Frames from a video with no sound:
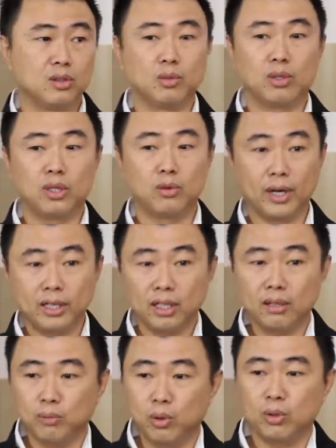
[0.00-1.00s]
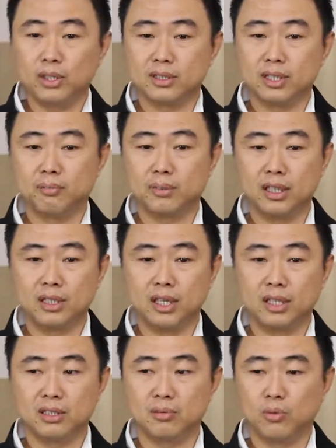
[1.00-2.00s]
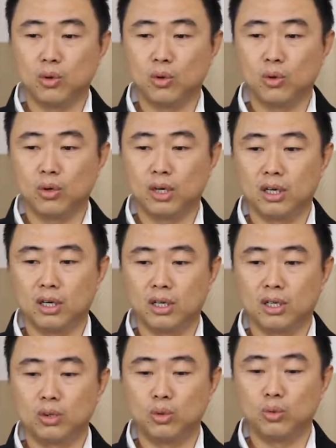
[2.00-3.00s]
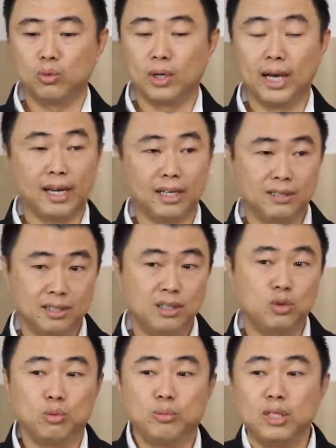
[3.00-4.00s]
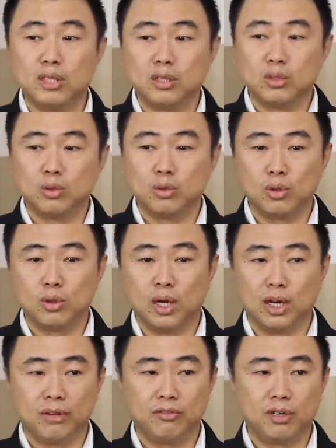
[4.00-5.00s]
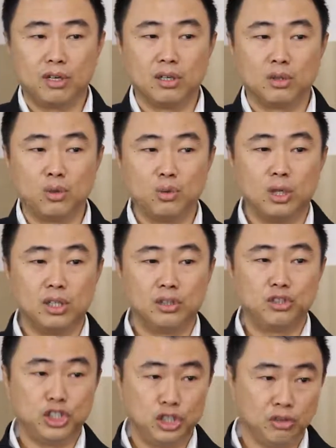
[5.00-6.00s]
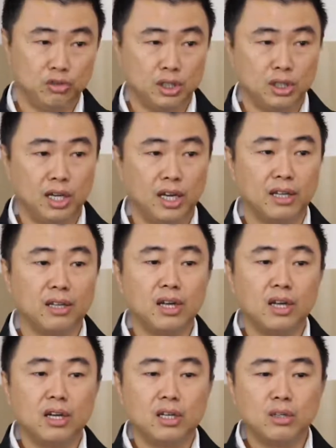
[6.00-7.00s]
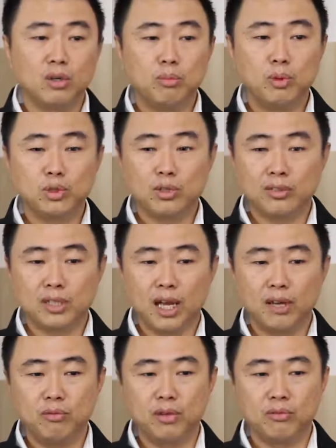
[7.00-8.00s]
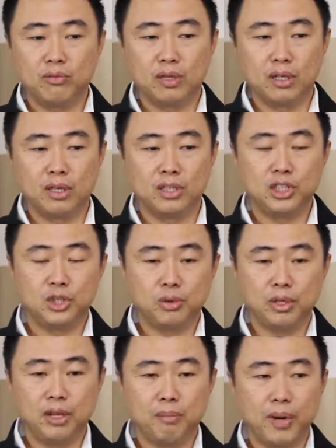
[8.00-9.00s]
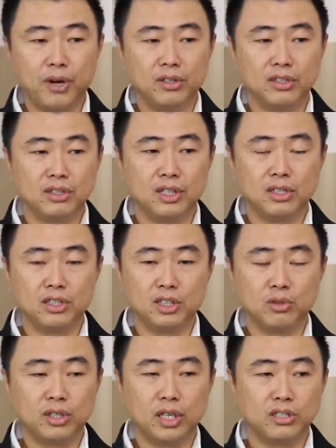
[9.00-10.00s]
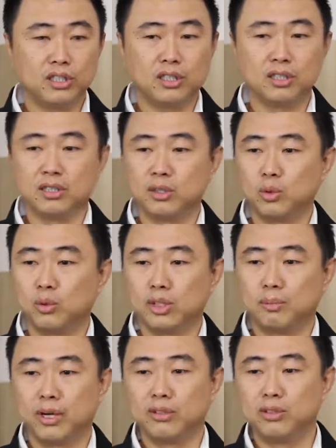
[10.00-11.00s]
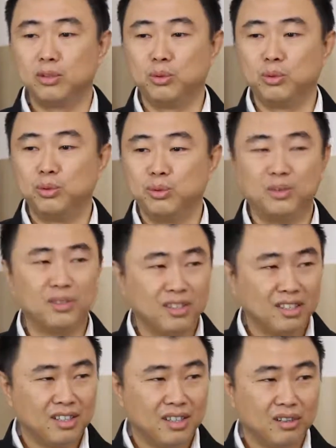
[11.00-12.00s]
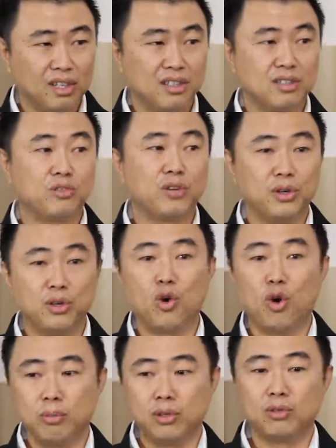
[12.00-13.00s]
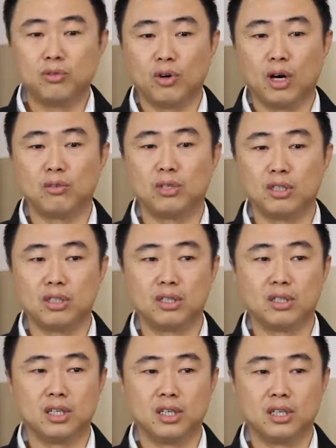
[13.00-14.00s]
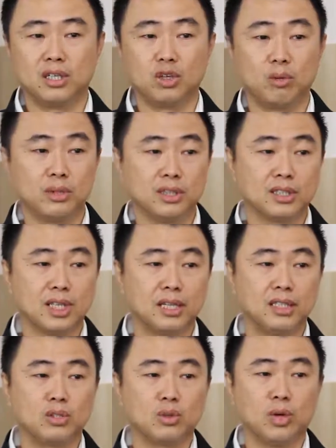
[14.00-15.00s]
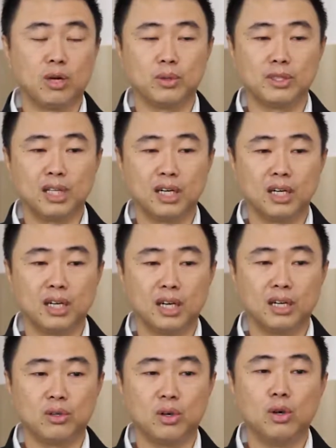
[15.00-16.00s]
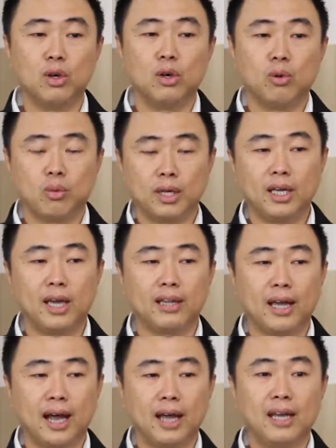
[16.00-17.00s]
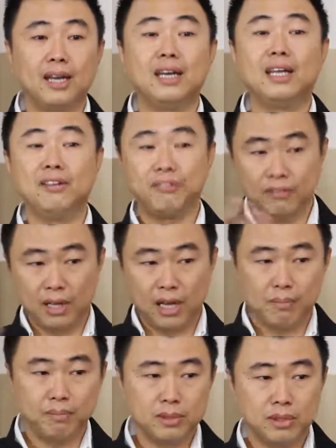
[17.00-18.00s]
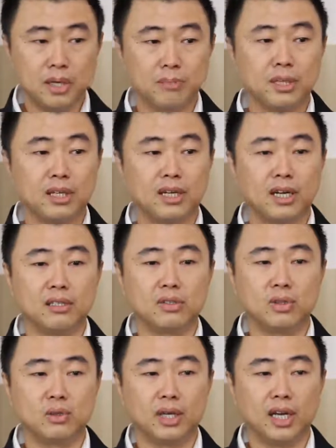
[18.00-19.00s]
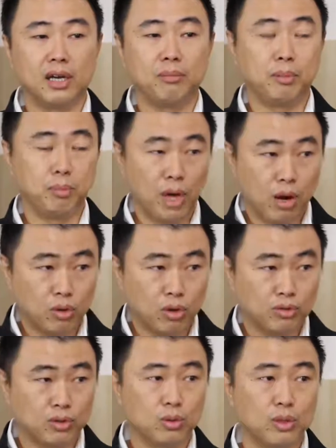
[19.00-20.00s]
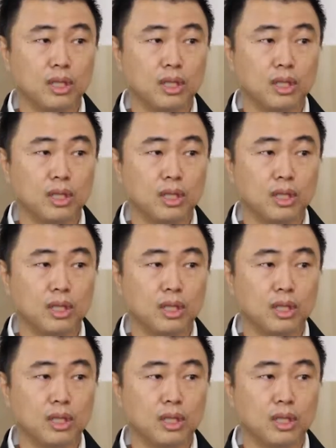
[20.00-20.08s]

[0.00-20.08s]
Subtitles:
So writing a book is something that is more to legacy to me. So I have 2 little children, and most of the time with children and parents, that the children actually doesn't know what the parent do. Okay, it's very normal for our normal society. So I was thinking like, what can I leave them? Something that they can be proud of. So